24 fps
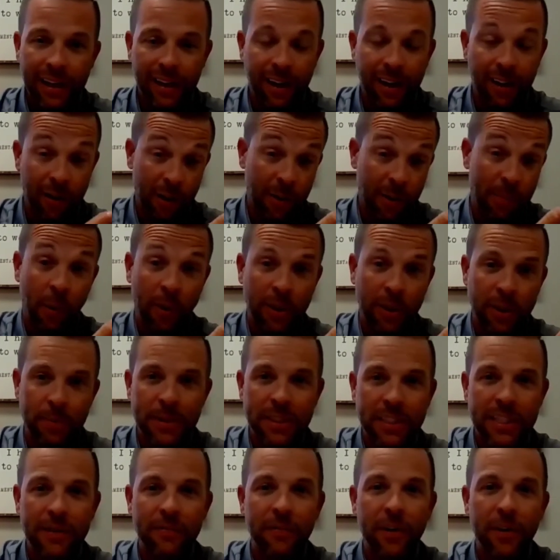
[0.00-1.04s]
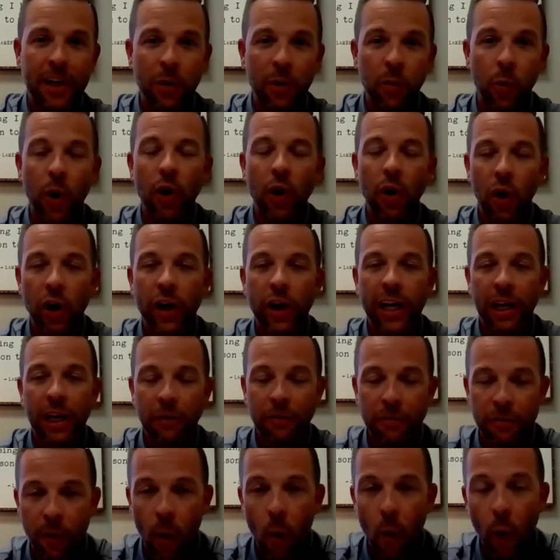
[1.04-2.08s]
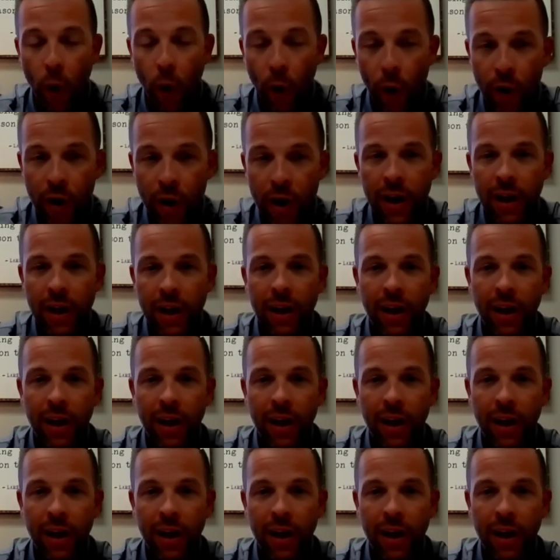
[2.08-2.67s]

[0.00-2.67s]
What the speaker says: or more specifically, we're looking for